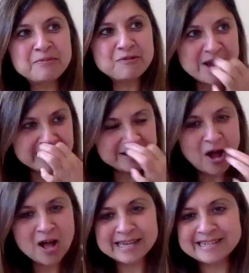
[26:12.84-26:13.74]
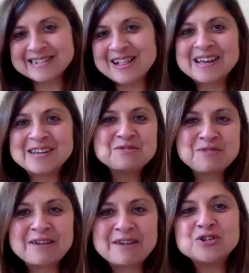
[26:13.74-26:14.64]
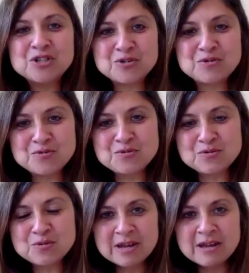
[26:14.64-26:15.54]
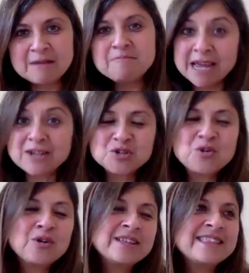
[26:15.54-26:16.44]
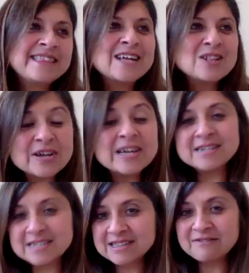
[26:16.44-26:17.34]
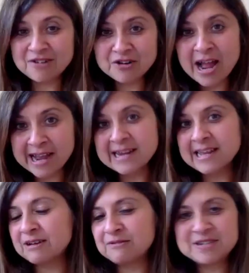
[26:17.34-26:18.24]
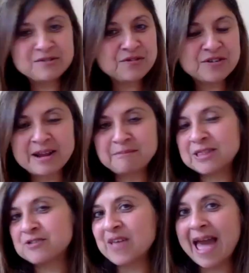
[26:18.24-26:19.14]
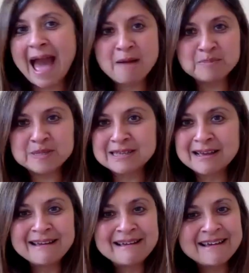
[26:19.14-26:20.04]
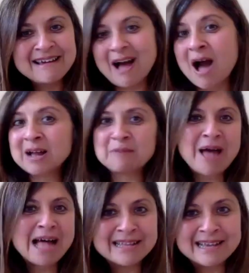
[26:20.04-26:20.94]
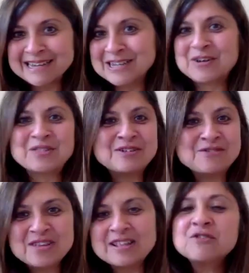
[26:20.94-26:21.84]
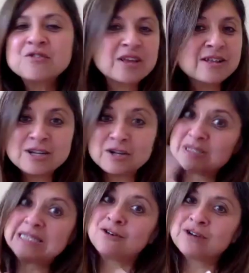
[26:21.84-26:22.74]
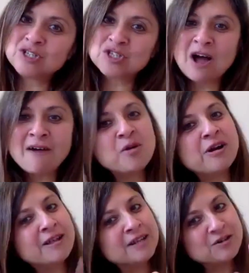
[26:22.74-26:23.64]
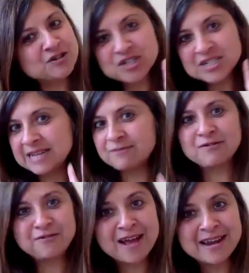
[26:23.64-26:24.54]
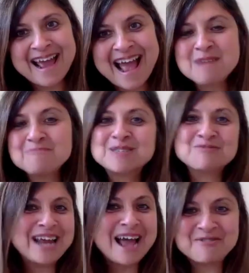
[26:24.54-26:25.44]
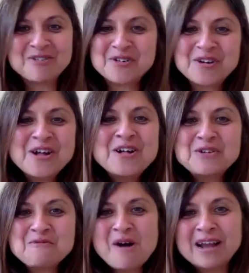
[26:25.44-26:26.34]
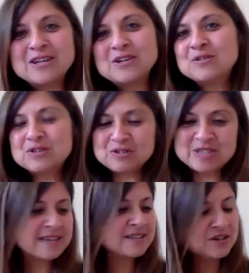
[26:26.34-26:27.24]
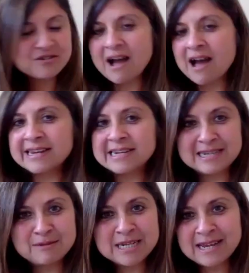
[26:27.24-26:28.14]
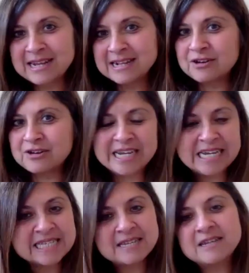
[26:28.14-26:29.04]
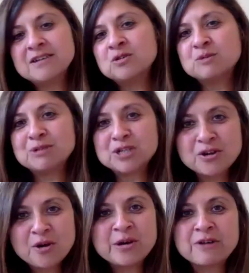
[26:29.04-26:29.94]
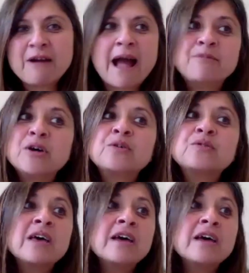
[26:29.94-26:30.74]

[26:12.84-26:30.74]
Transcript: friends, colleagues, clients, whatever, to make sure that they look into the variety of different, I mean, there's apps, a cappella, you know, there's, you know, serious software, and there's just even fun apps, whatever you want to use. There's things that are not intimidating, that are easy to use, but to go and grab those,